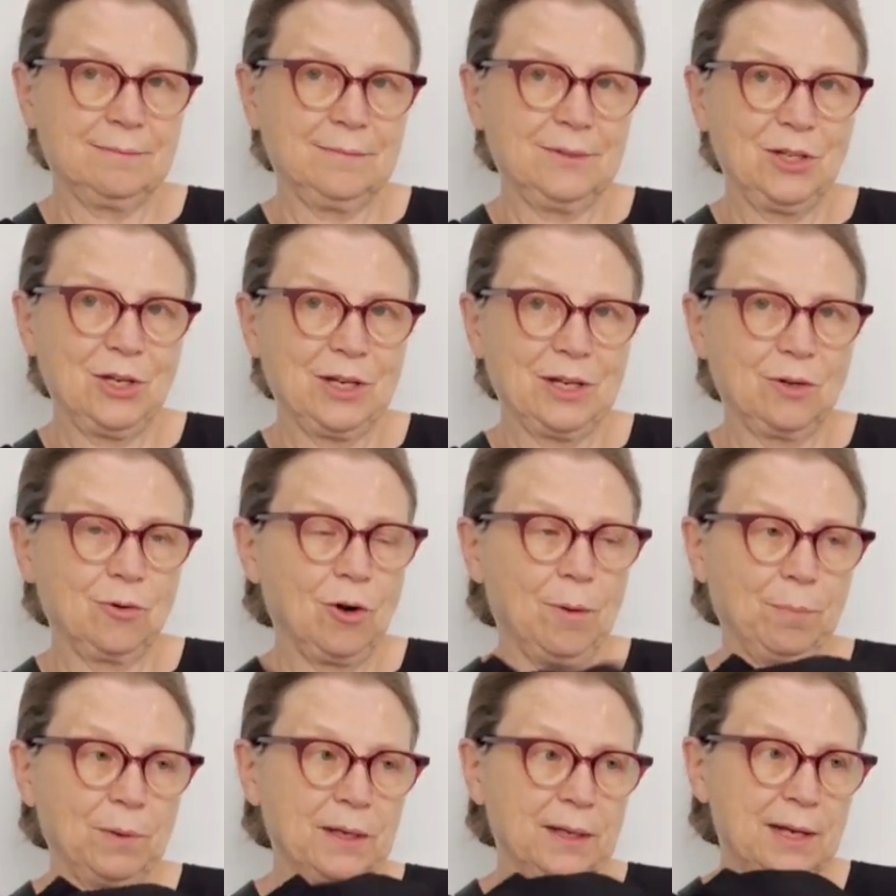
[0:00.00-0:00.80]
you can
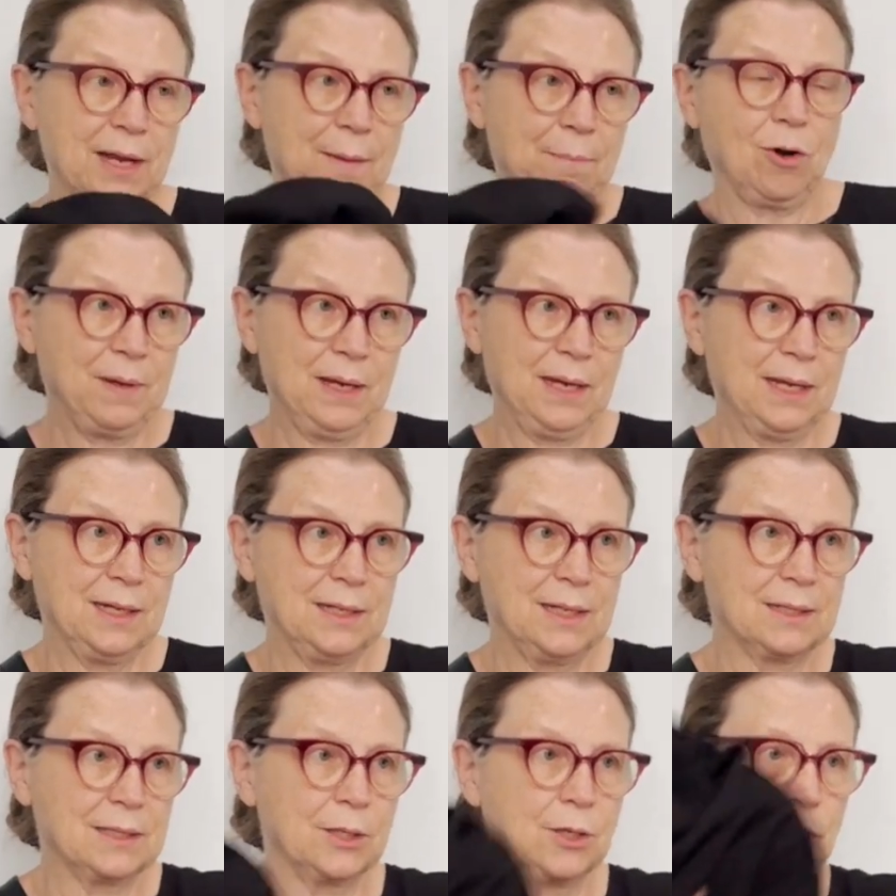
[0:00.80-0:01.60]
crumple it up and it
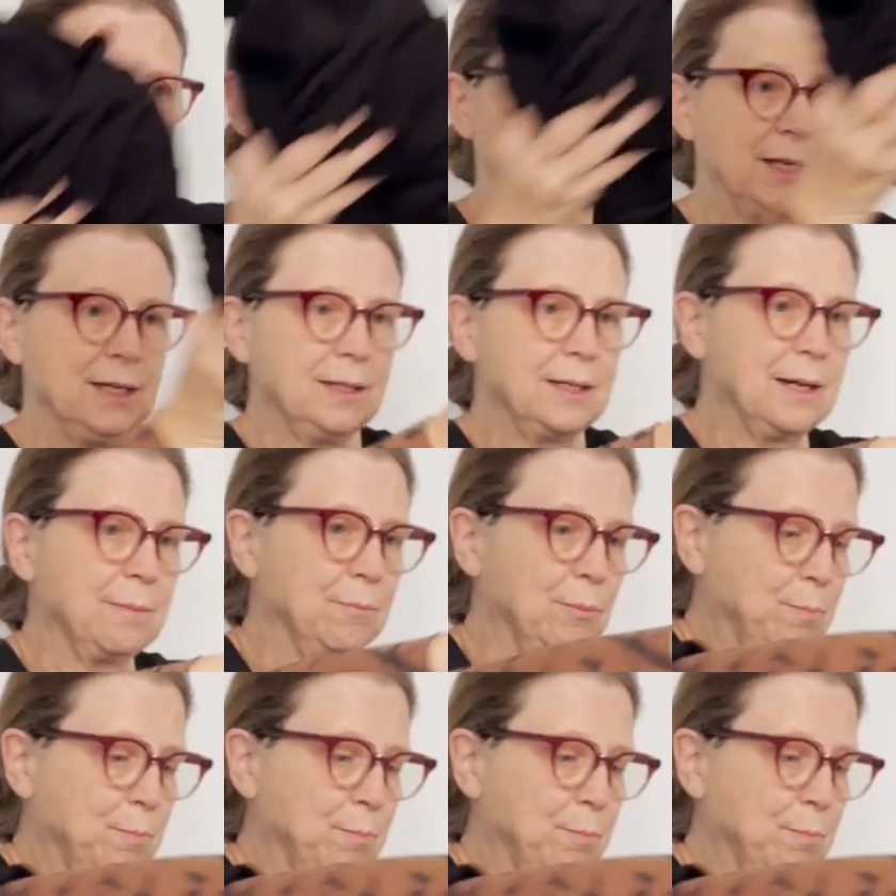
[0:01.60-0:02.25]
doesn't hurt it. You